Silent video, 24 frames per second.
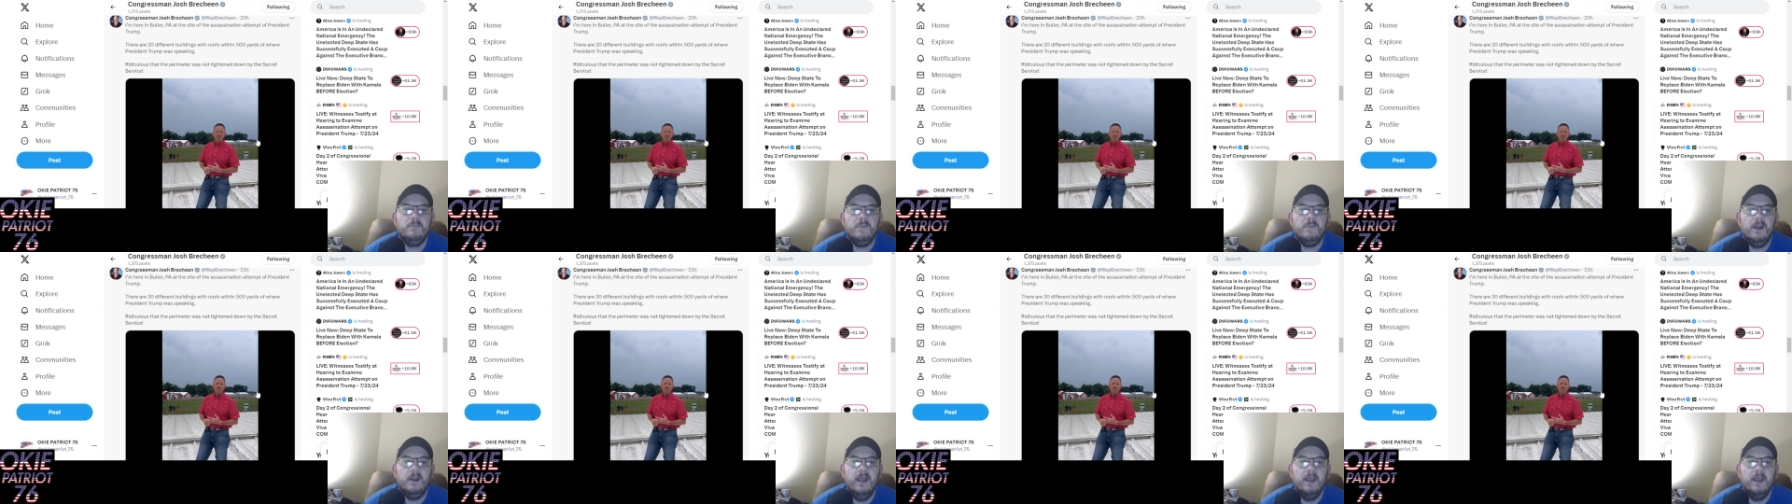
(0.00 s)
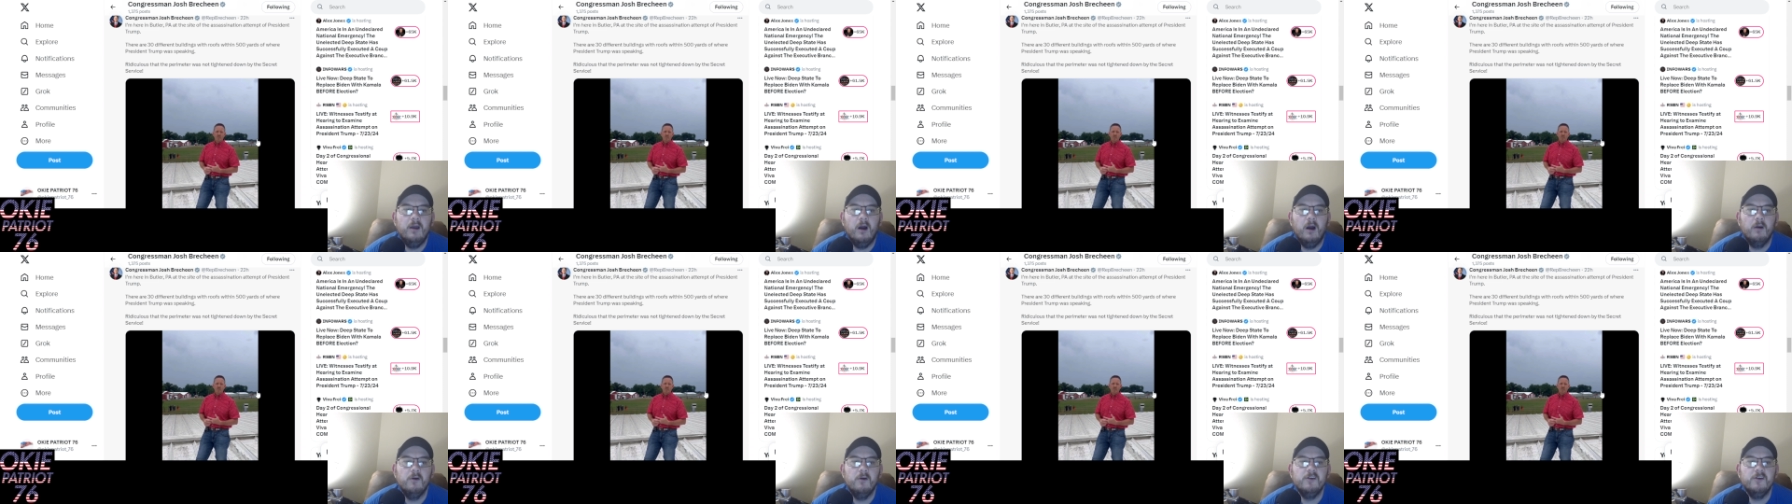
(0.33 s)
a
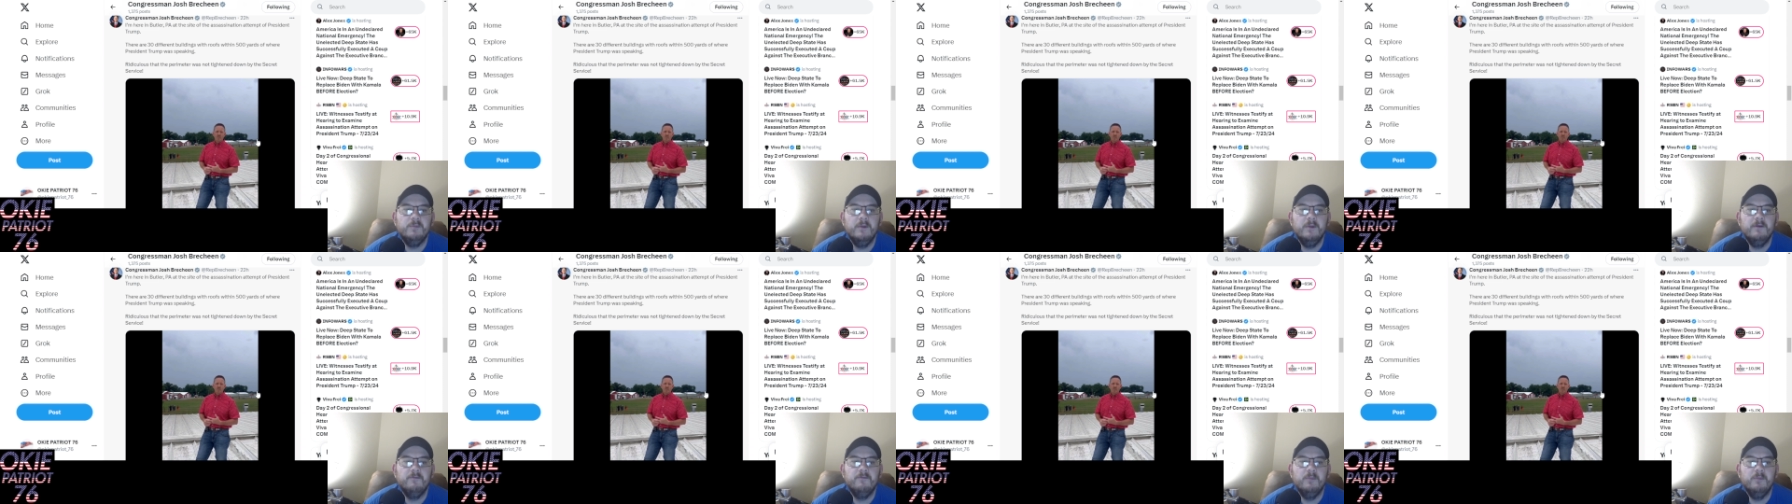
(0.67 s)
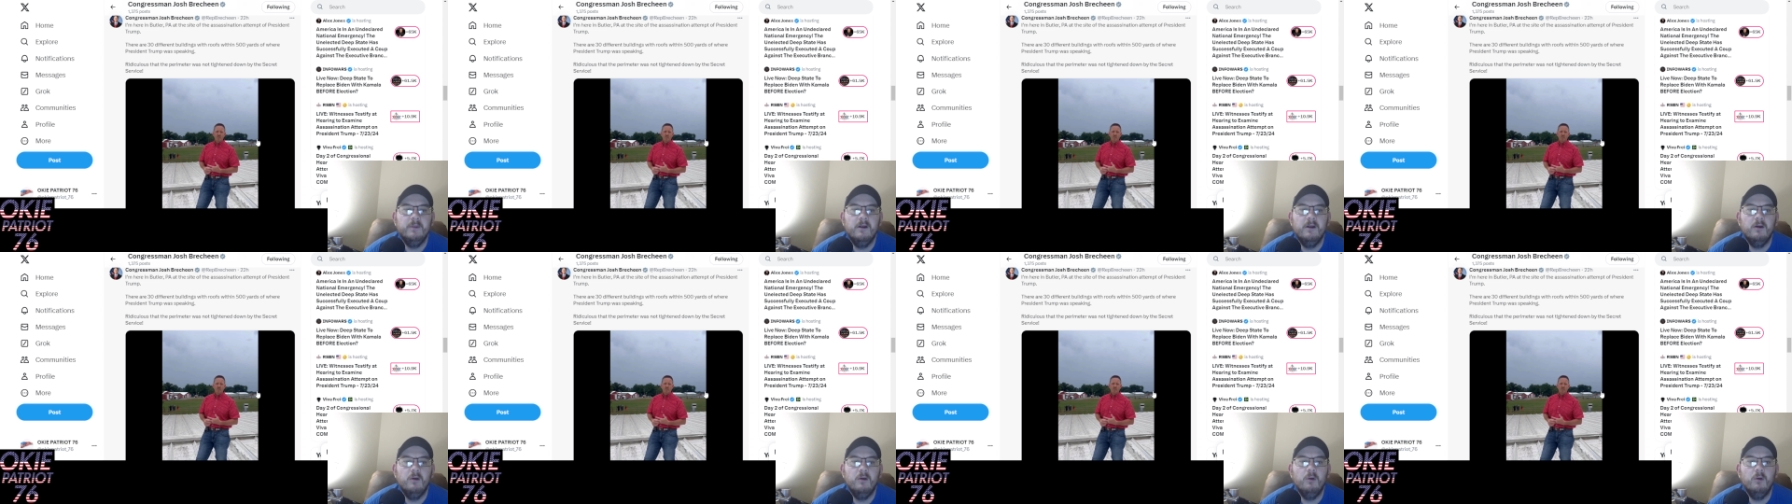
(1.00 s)
congressman
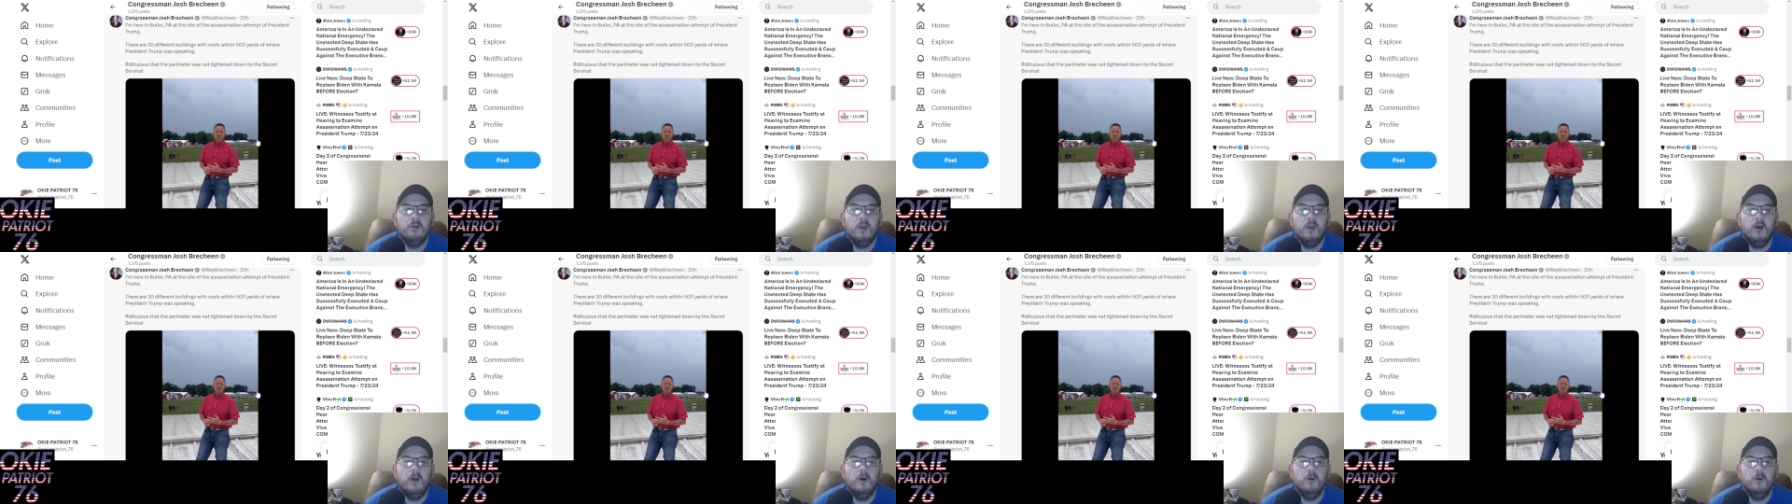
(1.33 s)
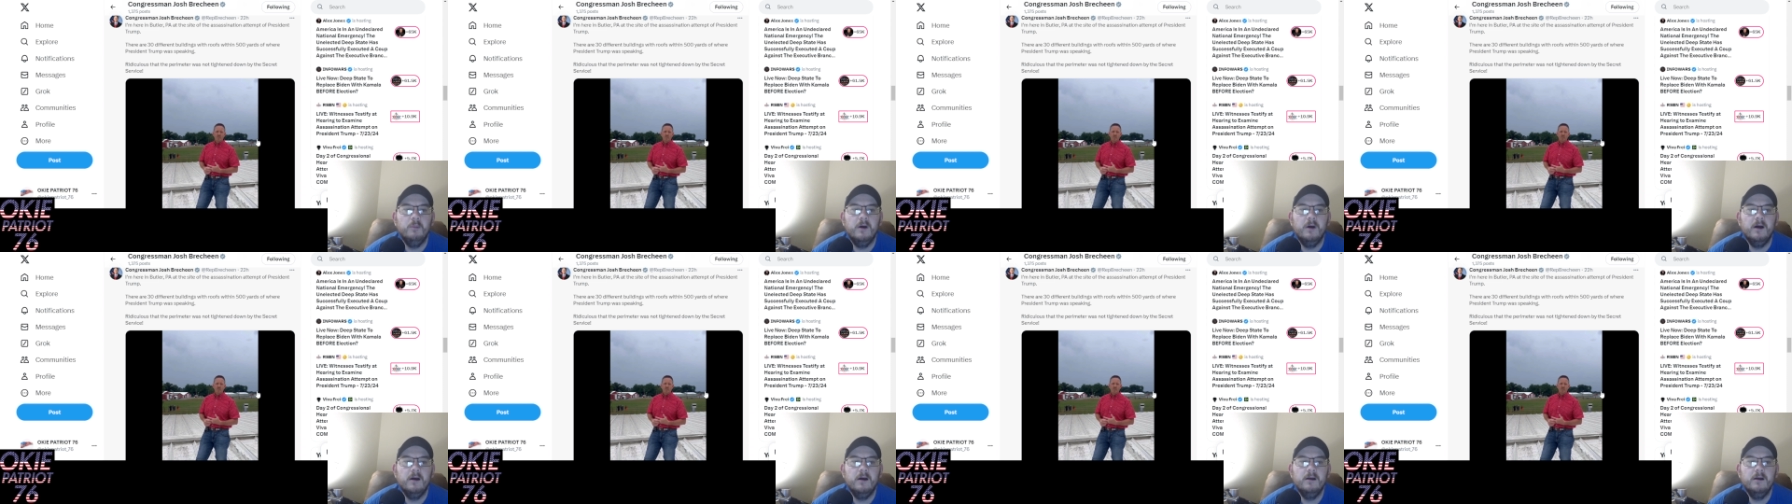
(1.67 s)
from here in
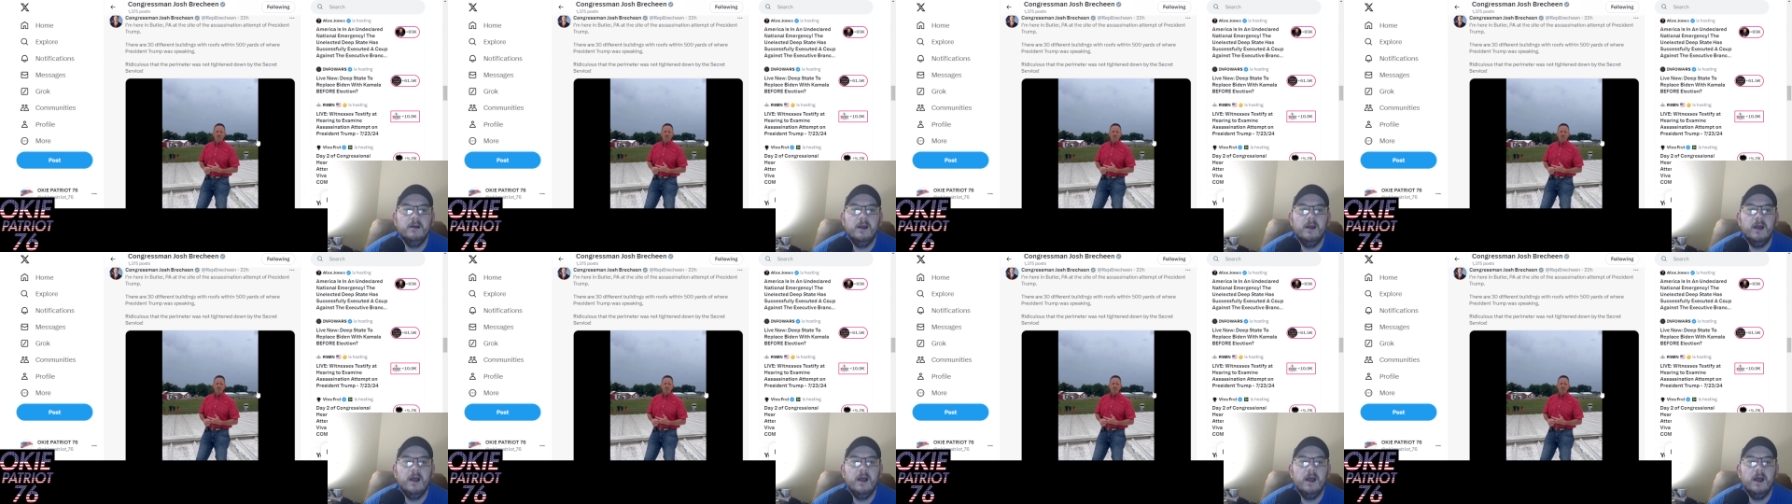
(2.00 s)
Oklahoma.